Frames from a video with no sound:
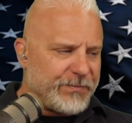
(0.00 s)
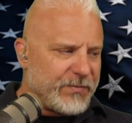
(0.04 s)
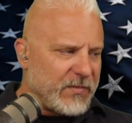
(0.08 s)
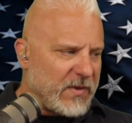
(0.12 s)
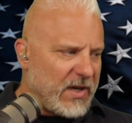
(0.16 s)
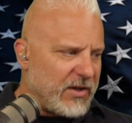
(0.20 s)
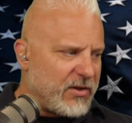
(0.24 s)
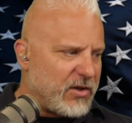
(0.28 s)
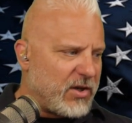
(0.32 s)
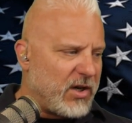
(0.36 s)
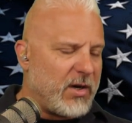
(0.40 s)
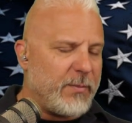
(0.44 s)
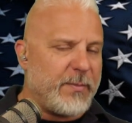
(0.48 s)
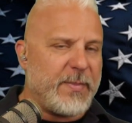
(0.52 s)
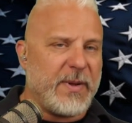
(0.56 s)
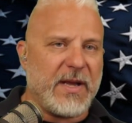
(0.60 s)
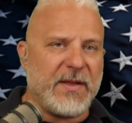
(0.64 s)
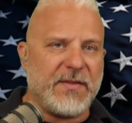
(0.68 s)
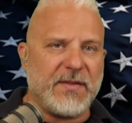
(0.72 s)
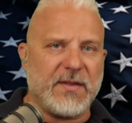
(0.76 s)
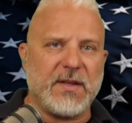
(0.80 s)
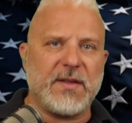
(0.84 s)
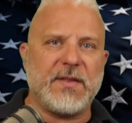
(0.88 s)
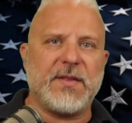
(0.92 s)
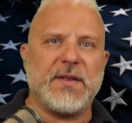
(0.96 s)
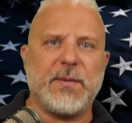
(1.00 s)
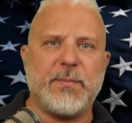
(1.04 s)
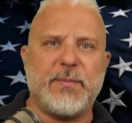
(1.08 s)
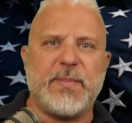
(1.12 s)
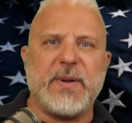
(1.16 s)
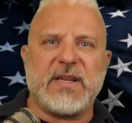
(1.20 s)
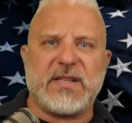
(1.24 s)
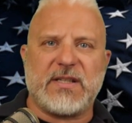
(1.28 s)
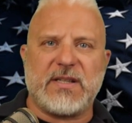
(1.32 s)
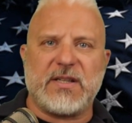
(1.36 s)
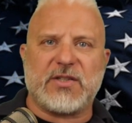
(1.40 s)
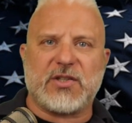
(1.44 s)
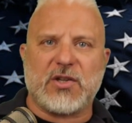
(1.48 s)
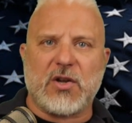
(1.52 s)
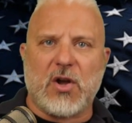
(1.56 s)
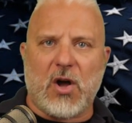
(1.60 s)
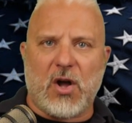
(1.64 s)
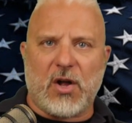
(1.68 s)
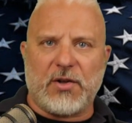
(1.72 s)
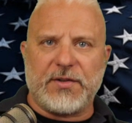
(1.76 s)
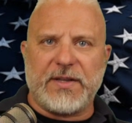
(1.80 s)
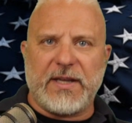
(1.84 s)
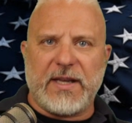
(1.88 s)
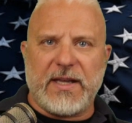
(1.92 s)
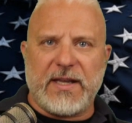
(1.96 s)
It could have been the business
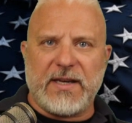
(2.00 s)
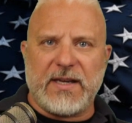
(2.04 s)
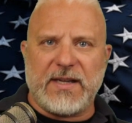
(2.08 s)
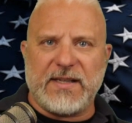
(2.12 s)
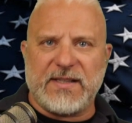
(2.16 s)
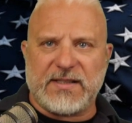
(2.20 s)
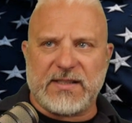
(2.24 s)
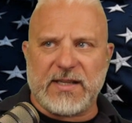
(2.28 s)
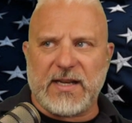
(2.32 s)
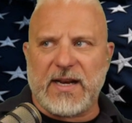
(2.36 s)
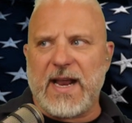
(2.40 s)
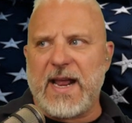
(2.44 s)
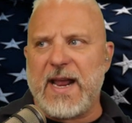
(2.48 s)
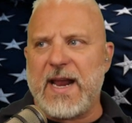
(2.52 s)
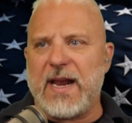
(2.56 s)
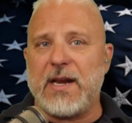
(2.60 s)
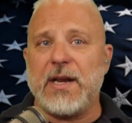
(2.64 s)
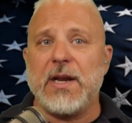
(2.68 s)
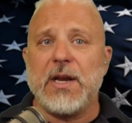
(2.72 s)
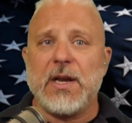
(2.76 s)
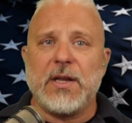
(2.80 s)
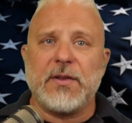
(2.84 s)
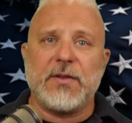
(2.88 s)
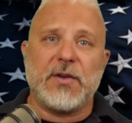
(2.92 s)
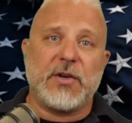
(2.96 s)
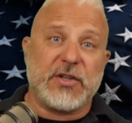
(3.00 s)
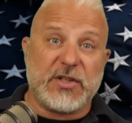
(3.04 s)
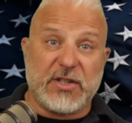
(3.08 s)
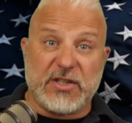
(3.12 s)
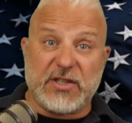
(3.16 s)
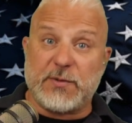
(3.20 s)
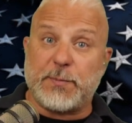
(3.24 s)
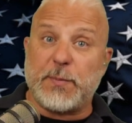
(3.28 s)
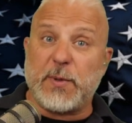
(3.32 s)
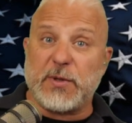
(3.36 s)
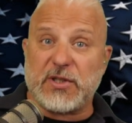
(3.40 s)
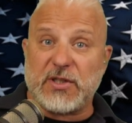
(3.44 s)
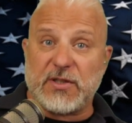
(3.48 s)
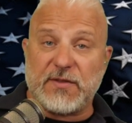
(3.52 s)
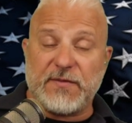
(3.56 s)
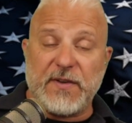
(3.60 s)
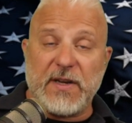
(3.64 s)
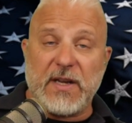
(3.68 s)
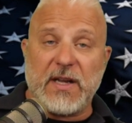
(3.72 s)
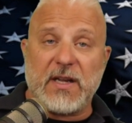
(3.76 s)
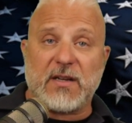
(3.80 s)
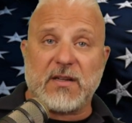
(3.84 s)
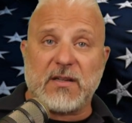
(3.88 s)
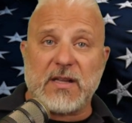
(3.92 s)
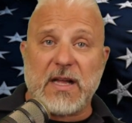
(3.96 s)
called in and said, "Hey, there's a suspicious
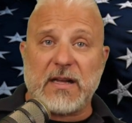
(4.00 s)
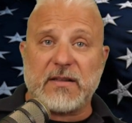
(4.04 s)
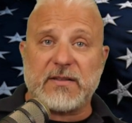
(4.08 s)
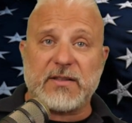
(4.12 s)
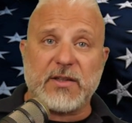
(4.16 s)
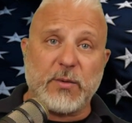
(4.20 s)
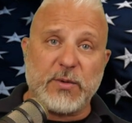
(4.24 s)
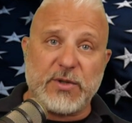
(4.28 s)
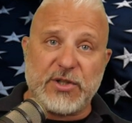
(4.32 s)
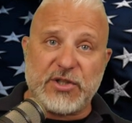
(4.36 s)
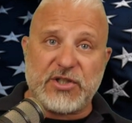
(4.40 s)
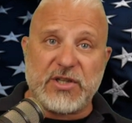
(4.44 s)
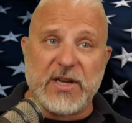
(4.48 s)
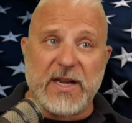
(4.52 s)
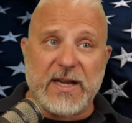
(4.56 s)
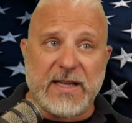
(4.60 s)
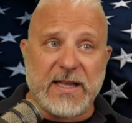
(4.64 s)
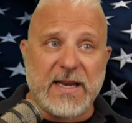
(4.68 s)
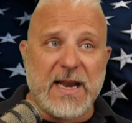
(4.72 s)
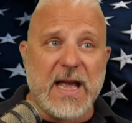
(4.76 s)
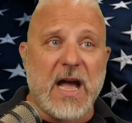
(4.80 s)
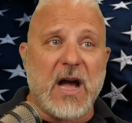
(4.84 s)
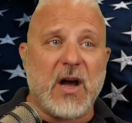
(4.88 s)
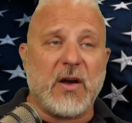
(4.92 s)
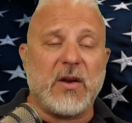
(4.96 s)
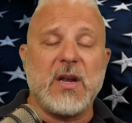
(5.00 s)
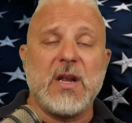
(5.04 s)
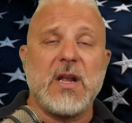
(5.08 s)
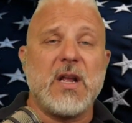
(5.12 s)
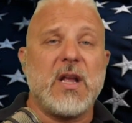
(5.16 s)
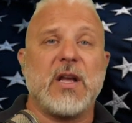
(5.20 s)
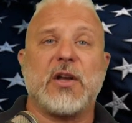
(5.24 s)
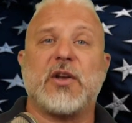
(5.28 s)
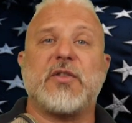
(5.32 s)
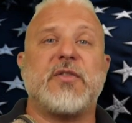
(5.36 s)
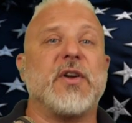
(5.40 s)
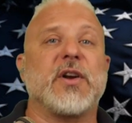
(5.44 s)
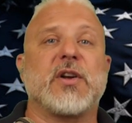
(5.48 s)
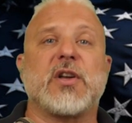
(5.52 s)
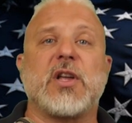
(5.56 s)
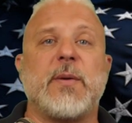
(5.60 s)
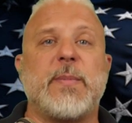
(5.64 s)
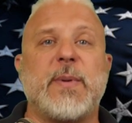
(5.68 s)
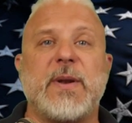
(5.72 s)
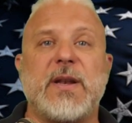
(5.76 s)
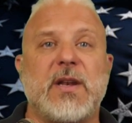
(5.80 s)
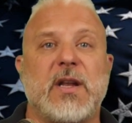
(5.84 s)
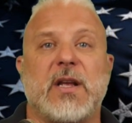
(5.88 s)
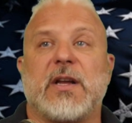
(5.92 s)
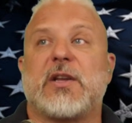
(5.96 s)
vehicle out there. Would you check it out?" There could
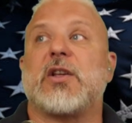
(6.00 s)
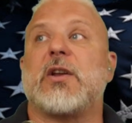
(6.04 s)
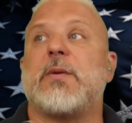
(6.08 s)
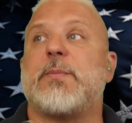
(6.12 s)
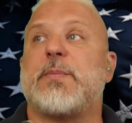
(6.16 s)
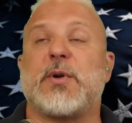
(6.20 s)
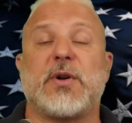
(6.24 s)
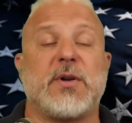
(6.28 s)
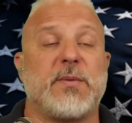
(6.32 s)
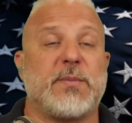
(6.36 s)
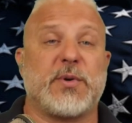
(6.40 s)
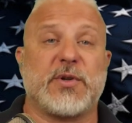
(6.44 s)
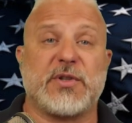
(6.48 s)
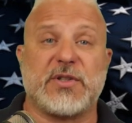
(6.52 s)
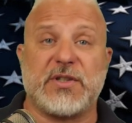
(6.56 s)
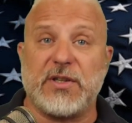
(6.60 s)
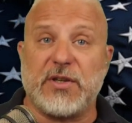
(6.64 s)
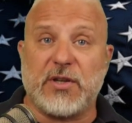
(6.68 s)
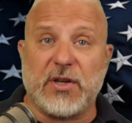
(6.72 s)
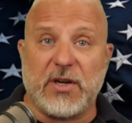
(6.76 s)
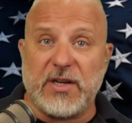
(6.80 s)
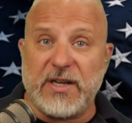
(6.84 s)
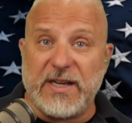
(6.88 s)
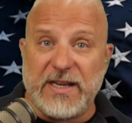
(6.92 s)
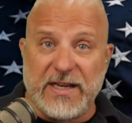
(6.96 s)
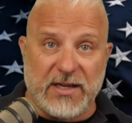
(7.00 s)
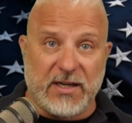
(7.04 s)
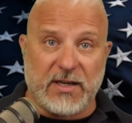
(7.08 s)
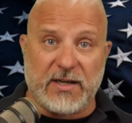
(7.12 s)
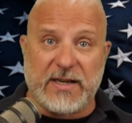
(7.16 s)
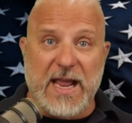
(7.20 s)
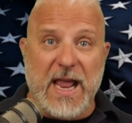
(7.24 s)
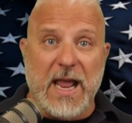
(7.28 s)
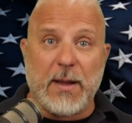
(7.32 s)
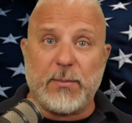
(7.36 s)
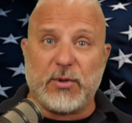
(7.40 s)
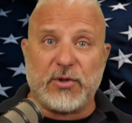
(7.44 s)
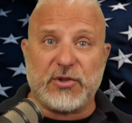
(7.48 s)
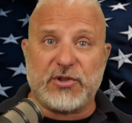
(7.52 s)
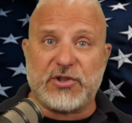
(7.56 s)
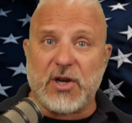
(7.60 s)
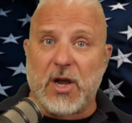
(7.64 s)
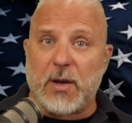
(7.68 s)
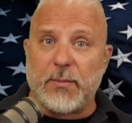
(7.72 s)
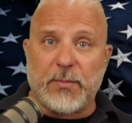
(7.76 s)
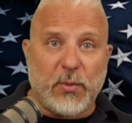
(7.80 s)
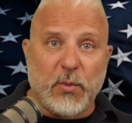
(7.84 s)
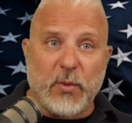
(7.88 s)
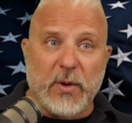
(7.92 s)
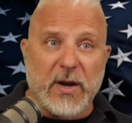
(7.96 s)
have been person could have needed a cable
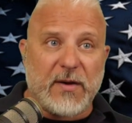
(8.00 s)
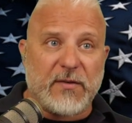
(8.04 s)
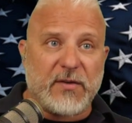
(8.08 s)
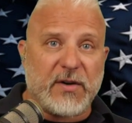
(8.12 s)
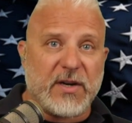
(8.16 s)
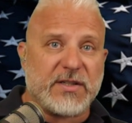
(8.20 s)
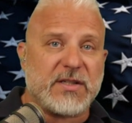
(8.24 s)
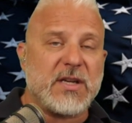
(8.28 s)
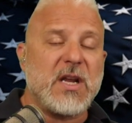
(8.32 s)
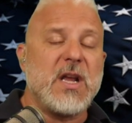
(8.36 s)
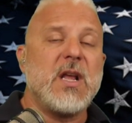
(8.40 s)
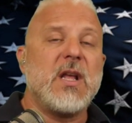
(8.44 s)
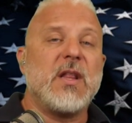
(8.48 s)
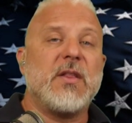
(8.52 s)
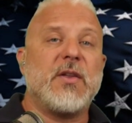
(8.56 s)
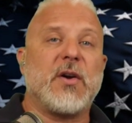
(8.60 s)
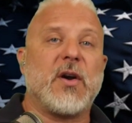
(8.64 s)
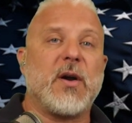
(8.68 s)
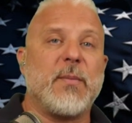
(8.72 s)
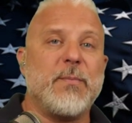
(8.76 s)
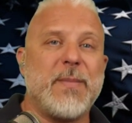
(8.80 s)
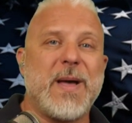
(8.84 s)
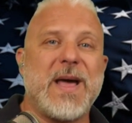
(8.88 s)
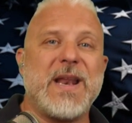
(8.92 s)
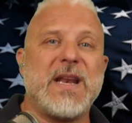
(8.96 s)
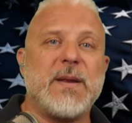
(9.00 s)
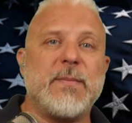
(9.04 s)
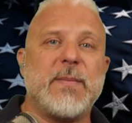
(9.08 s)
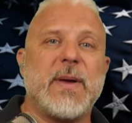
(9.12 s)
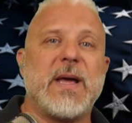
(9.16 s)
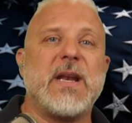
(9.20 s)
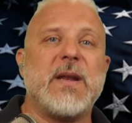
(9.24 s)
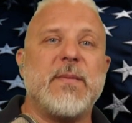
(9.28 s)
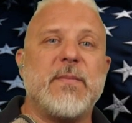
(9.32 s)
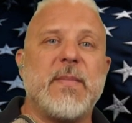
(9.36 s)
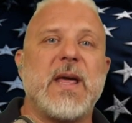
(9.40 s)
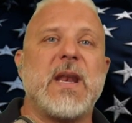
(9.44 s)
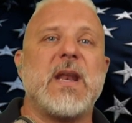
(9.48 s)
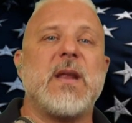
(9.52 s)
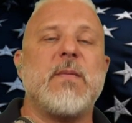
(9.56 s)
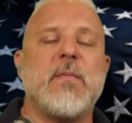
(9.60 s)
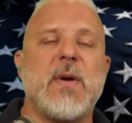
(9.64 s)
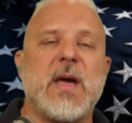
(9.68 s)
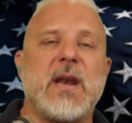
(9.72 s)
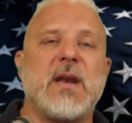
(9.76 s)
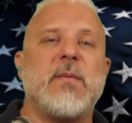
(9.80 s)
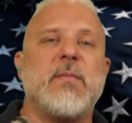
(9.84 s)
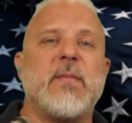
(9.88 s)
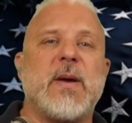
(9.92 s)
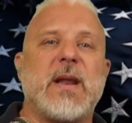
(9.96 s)
jump, whatever it is. There are many, many, many,
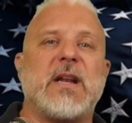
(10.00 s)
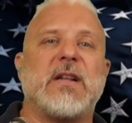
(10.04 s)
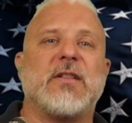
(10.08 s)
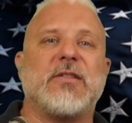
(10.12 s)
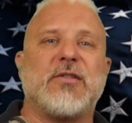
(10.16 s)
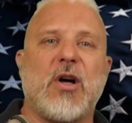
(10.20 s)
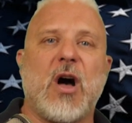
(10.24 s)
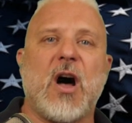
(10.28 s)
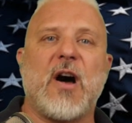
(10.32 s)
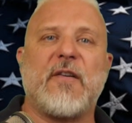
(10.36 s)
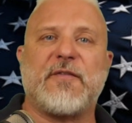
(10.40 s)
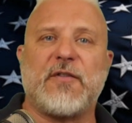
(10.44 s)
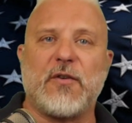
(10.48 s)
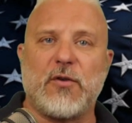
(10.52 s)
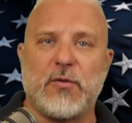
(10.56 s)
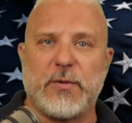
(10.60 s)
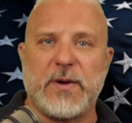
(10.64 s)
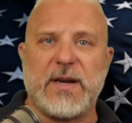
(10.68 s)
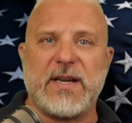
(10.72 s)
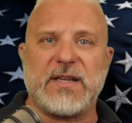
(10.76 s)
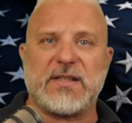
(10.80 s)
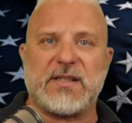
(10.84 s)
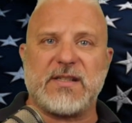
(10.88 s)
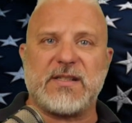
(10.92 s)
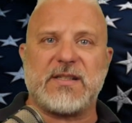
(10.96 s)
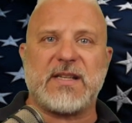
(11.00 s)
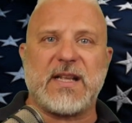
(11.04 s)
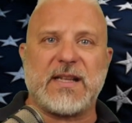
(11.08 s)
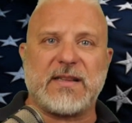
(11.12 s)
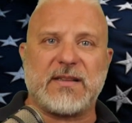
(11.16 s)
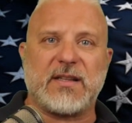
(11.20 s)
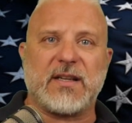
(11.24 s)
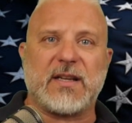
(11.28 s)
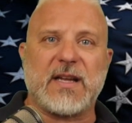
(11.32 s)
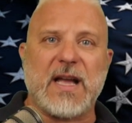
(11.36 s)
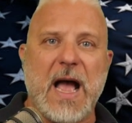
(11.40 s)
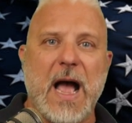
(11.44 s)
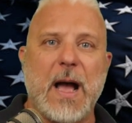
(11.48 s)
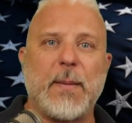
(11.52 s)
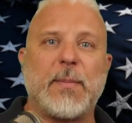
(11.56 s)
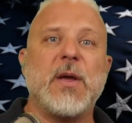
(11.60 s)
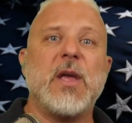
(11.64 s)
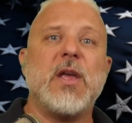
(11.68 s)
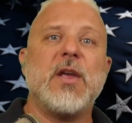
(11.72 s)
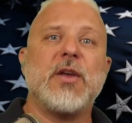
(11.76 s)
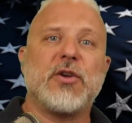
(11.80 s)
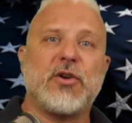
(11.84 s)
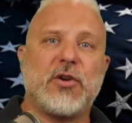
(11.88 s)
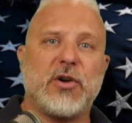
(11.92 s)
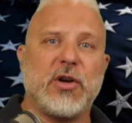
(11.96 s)
many, many lawful reasons that the cop
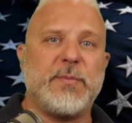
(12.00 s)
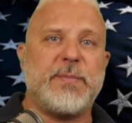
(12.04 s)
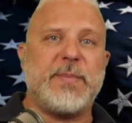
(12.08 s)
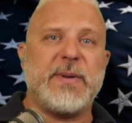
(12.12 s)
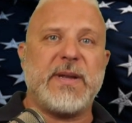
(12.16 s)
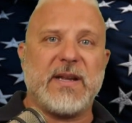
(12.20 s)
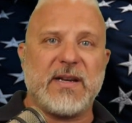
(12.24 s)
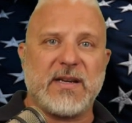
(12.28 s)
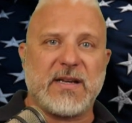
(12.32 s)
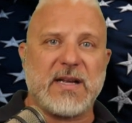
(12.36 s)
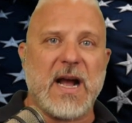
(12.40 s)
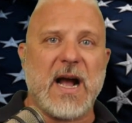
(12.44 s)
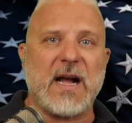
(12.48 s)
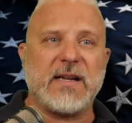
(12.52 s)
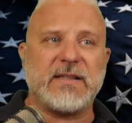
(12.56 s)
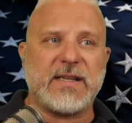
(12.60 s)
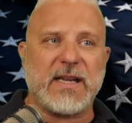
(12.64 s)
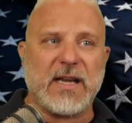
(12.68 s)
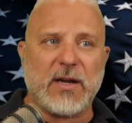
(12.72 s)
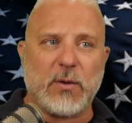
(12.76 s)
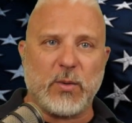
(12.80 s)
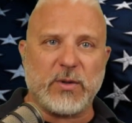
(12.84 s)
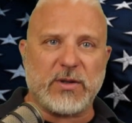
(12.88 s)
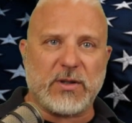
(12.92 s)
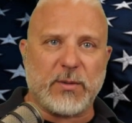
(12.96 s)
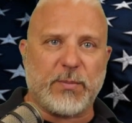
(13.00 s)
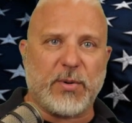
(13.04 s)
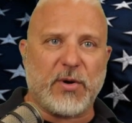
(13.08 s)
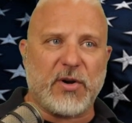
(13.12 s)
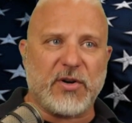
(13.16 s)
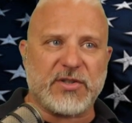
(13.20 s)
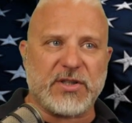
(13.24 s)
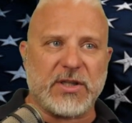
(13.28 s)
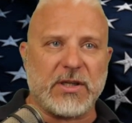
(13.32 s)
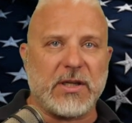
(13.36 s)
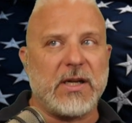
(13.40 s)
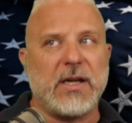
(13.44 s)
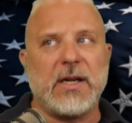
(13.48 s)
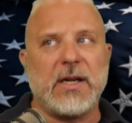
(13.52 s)
could be in contact with the person.